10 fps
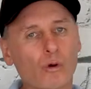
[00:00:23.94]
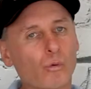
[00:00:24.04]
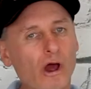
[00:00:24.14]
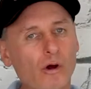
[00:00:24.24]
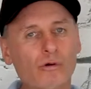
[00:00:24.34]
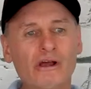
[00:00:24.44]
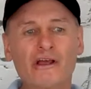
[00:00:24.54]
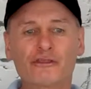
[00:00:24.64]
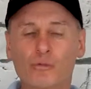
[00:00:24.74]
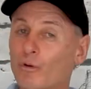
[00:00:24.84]
Well,
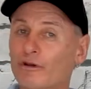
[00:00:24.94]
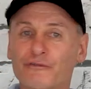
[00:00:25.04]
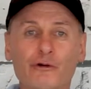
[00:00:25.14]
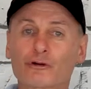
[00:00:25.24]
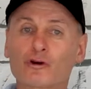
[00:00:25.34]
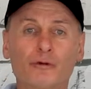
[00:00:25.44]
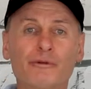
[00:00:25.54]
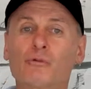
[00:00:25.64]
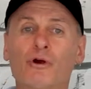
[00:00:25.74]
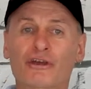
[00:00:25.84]
the water filter could be
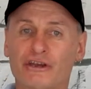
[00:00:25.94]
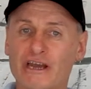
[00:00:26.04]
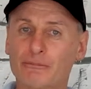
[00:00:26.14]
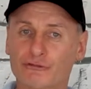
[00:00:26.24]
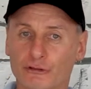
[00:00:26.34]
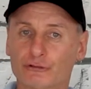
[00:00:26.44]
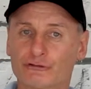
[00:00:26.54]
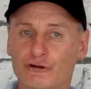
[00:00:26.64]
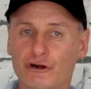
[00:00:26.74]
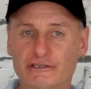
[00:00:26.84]
working an absolute
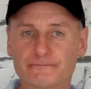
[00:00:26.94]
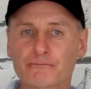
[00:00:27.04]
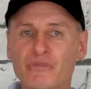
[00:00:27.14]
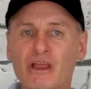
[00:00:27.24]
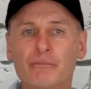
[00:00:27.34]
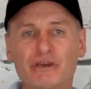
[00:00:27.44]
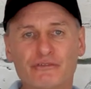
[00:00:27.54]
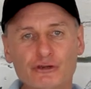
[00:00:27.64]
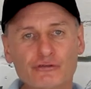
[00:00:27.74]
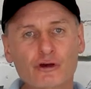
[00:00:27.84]
treat. But
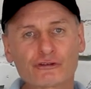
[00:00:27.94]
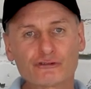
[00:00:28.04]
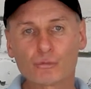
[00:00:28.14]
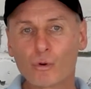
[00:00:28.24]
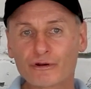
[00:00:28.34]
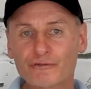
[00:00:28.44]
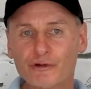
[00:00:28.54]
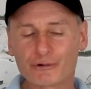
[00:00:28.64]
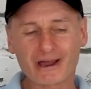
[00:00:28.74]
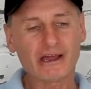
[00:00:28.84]
if you've got your water
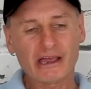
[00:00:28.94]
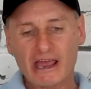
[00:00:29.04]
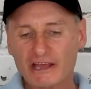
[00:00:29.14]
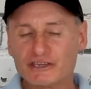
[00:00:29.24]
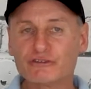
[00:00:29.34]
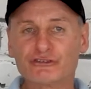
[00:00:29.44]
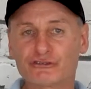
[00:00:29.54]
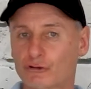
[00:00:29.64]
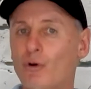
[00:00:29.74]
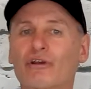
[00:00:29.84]
filter and you've
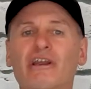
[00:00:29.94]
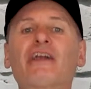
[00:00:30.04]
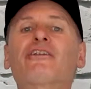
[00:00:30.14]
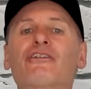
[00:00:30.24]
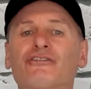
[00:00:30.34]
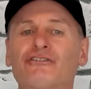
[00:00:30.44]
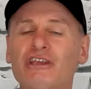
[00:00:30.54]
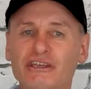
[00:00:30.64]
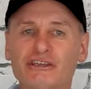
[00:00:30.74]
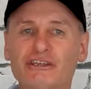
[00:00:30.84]
installed it under the
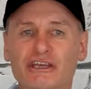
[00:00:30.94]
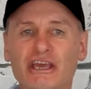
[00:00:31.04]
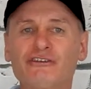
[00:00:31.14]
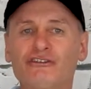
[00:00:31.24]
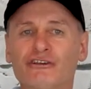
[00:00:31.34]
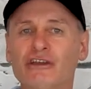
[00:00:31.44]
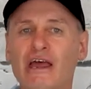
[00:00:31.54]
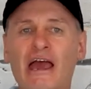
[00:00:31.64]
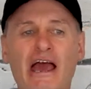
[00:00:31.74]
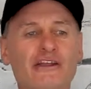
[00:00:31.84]
sink in your kitchen,
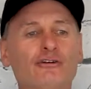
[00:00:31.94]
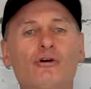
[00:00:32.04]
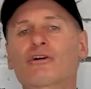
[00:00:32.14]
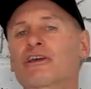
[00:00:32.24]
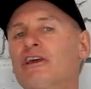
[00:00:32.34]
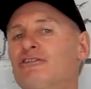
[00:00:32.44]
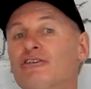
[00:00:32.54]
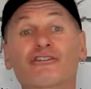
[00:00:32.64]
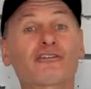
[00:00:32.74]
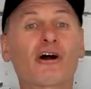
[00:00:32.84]
and your kitchen
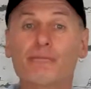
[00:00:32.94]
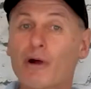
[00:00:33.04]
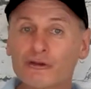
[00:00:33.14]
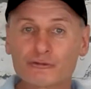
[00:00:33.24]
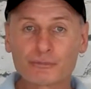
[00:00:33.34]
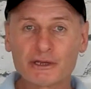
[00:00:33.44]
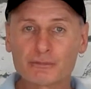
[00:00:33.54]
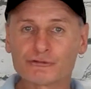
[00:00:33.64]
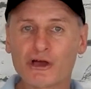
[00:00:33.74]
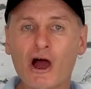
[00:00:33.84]
is like most
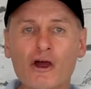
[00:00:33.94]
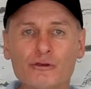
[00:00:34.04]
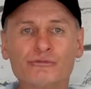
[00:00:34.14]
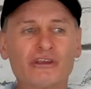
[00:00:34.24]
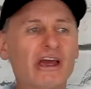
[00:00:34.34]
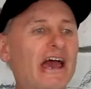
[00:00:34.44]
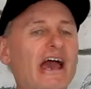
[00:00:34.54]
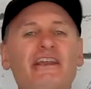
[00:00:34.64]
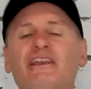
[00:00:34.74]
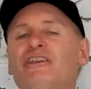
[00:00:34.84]
people's homes,
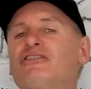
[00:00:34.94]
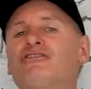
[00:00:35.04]
and it is